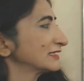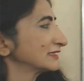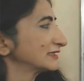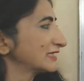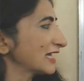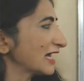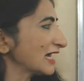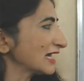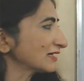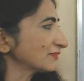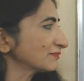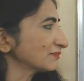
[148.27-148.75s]

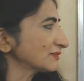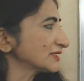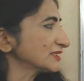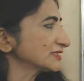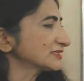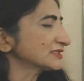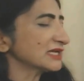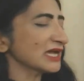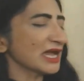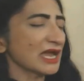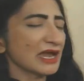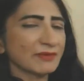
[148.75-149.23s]
That
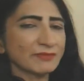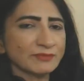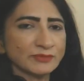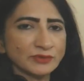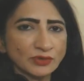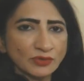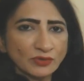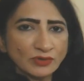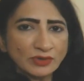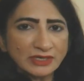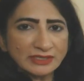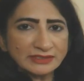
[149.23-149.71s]
means
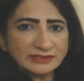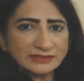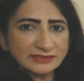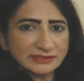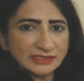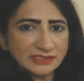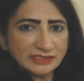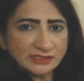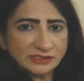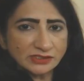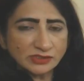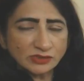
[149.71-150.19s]
M2
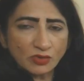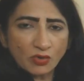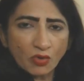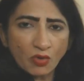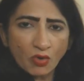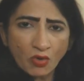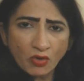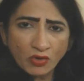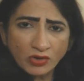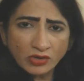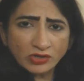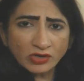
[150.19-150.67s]
consists
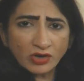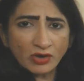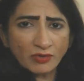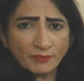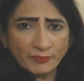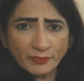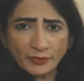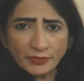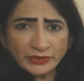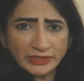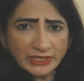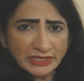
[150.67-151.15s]
all
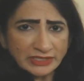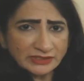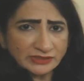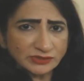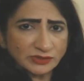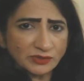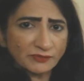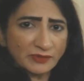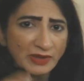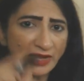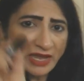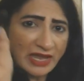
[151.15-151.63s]
components
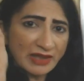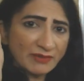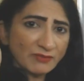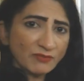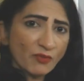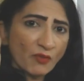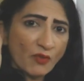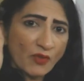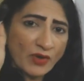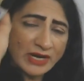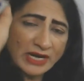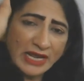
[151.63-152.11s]
of
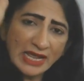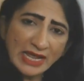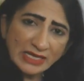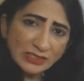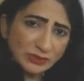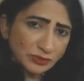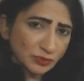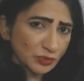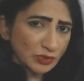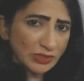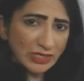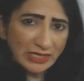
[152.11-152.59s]
M1
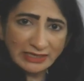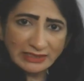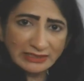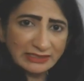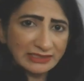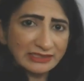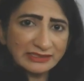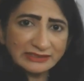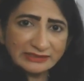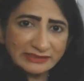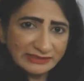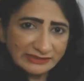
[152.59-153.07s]
as we
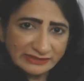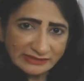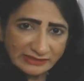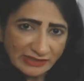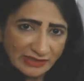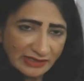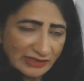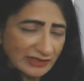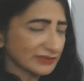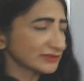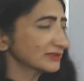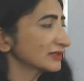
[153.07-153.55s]
earlier
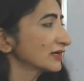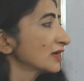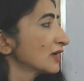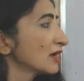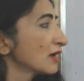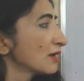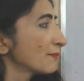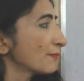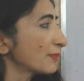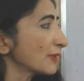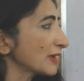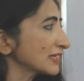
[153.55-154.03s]
discussed,
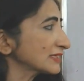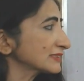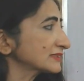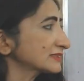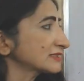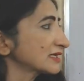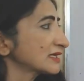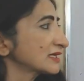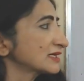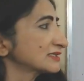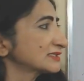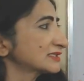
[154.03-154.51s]

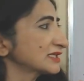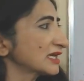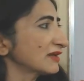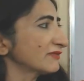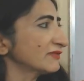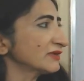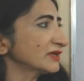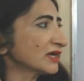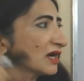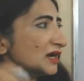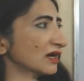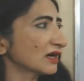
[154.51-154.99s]
plus
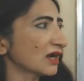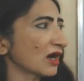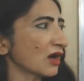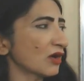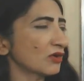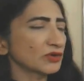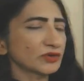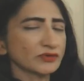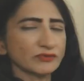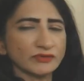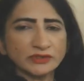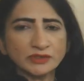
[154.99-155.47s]
saving
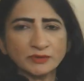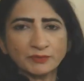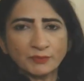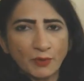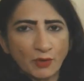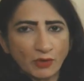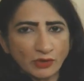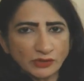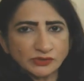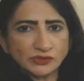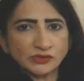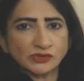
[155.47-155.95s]
account with
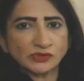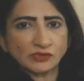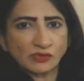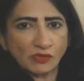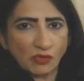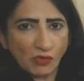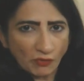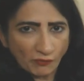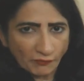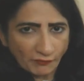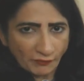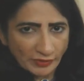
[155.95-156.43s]
post
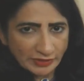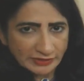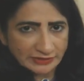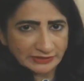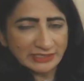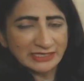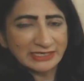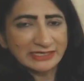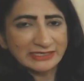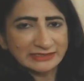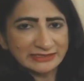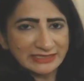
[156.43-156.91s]
office.
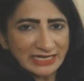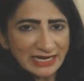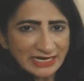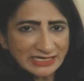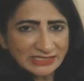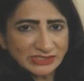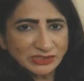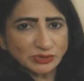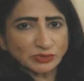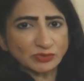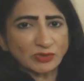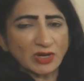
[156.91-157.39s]

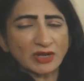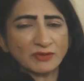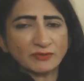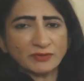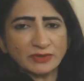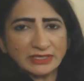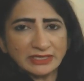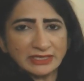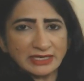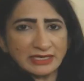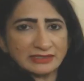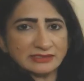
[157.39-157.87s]
That's why
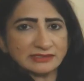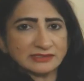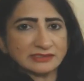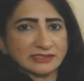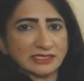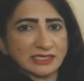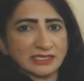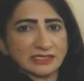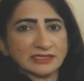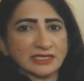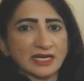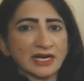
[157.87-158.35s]
we can
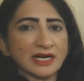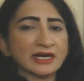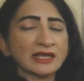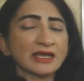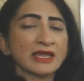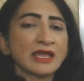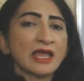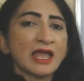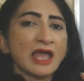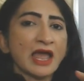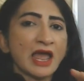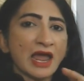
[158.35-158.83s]
say
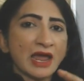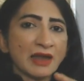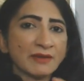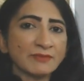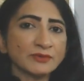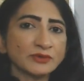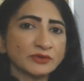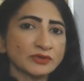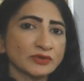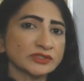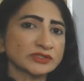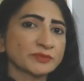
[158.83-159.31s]
that
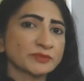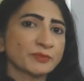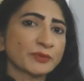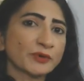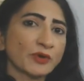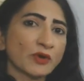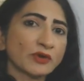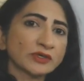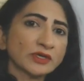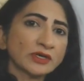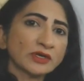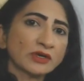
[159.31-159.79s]
M2 is
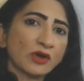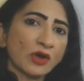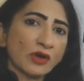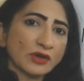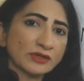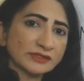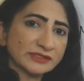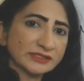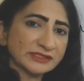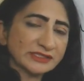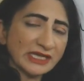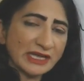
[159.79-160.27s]
broader
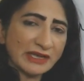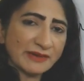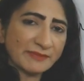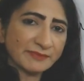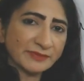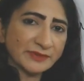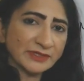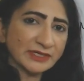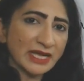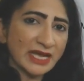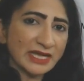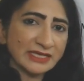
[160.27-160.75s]

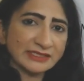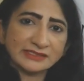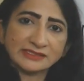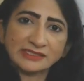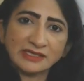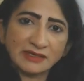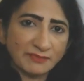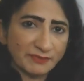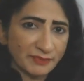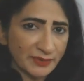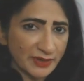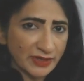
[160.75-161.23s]
concept as
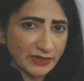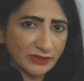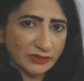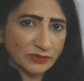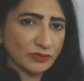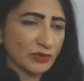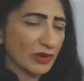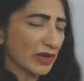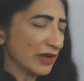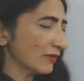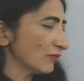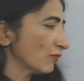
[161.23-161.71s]
compared
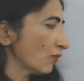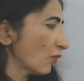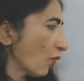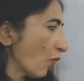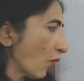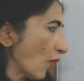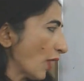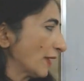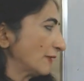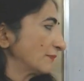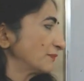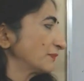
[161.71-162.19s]
to
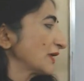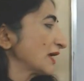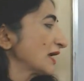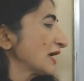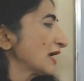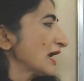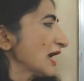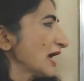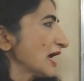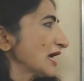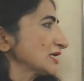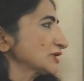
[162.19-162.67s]
M1.
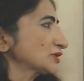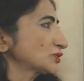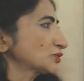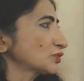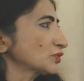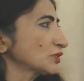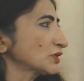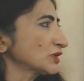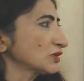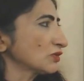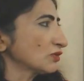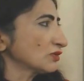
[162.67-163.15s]
As
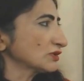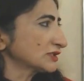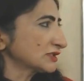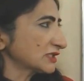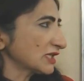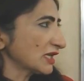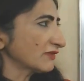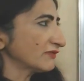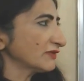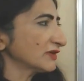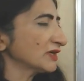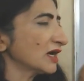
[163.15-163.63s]
we know,
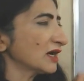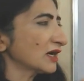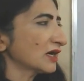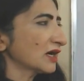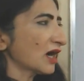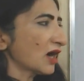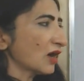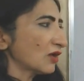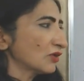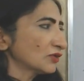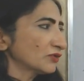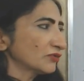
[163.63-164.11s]
saving
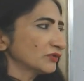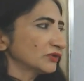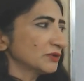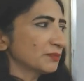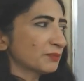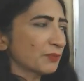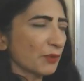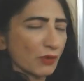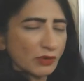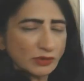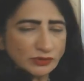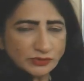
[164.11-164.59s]
account with
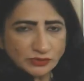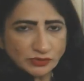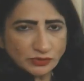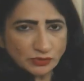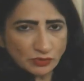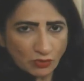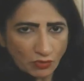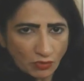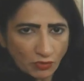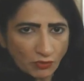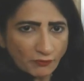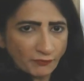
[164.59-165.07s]
post
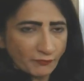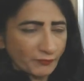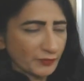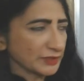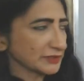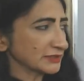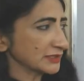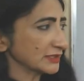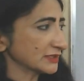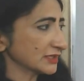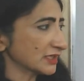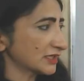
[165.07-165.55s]

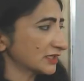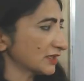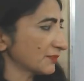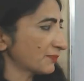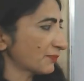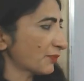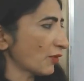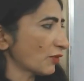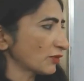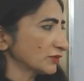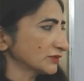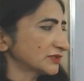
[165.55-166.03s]
office is a
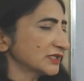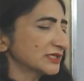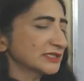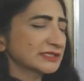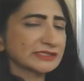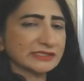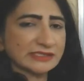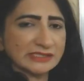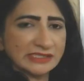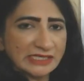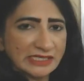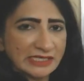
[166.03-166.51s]
deposit
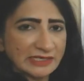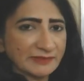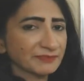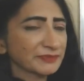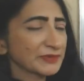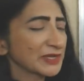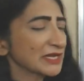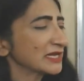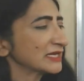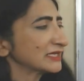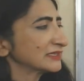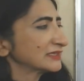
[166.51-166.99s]
scheme
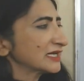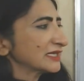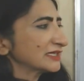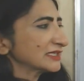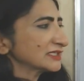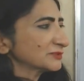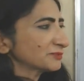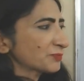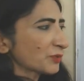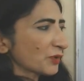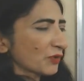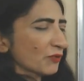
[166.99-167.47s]
that
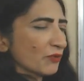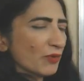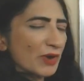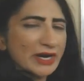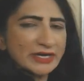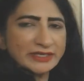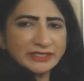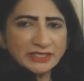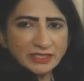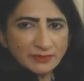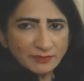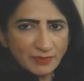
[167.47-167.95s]
is
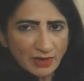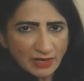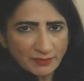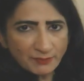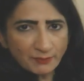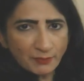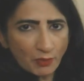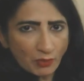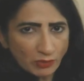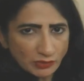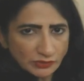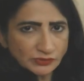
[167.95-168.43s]
provided by
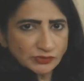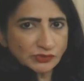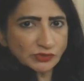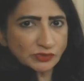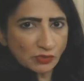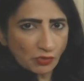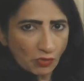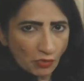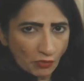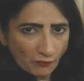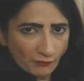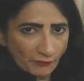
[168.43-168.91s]
post
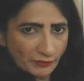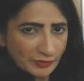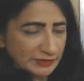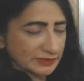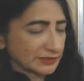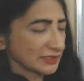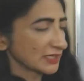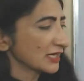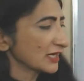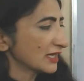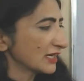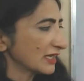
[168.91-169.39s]

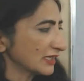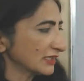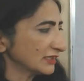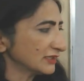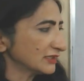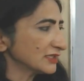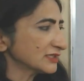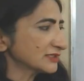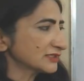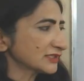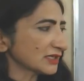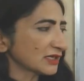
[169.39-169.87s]
office. In
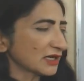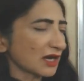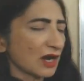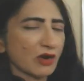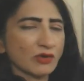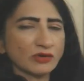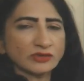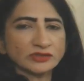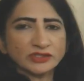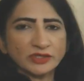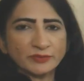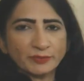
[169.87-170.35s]
this
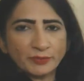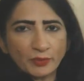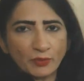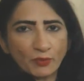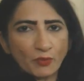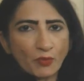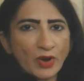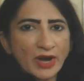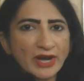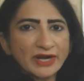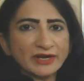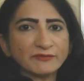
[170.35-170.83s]
account, they
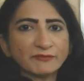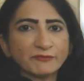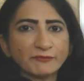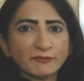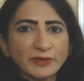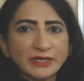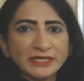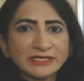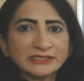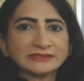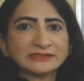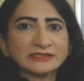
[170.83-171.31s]
provide
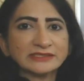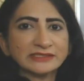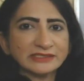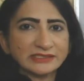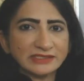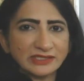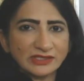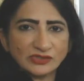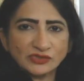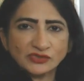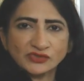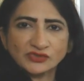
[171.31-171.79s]
fixed
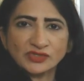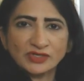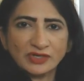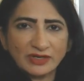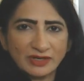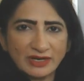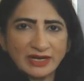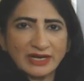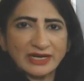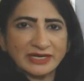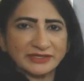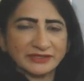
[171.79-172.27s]
interest
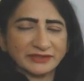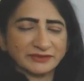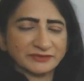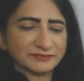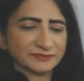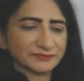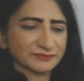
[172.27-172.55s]
rate.